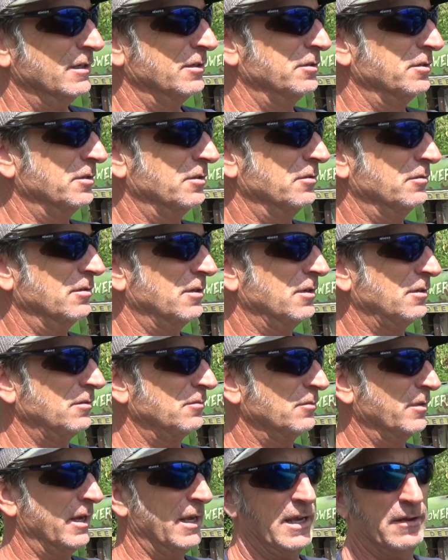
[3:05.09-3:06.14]
So
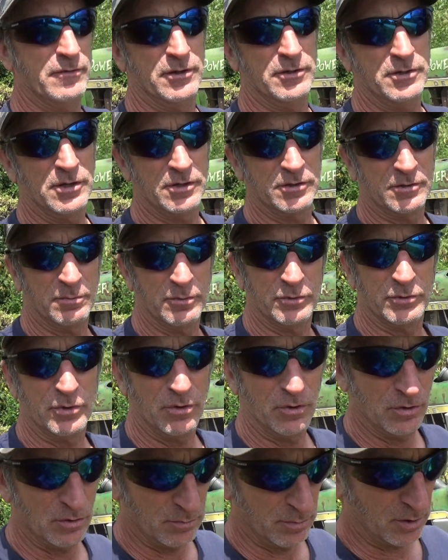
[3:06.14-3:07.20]
we have an adjustable
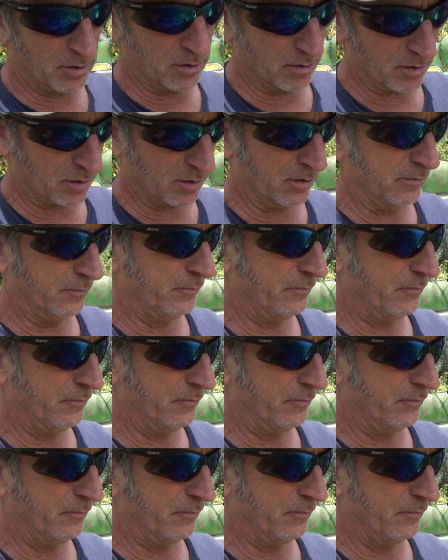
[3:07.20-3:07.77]
drawbar.